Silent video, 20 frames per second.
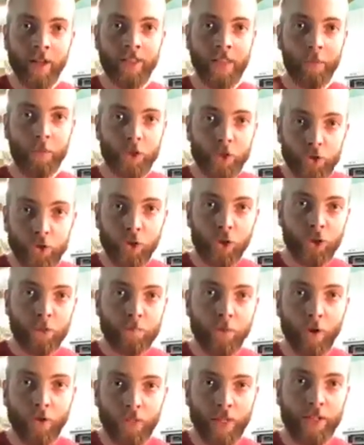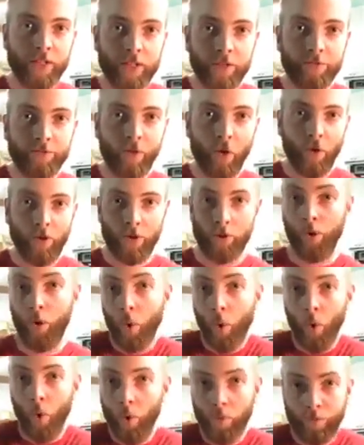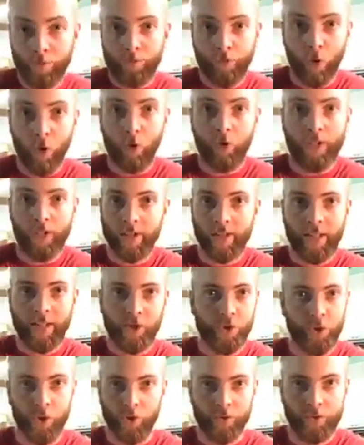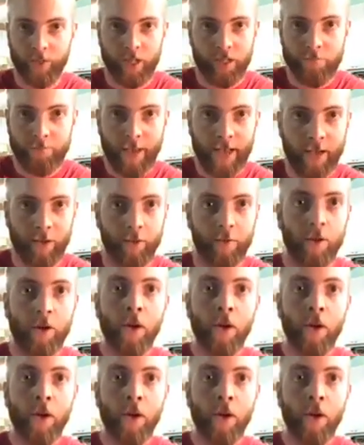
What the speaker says: that was drilled at both ends and folded, or folded and then drilled. Doesn't matter.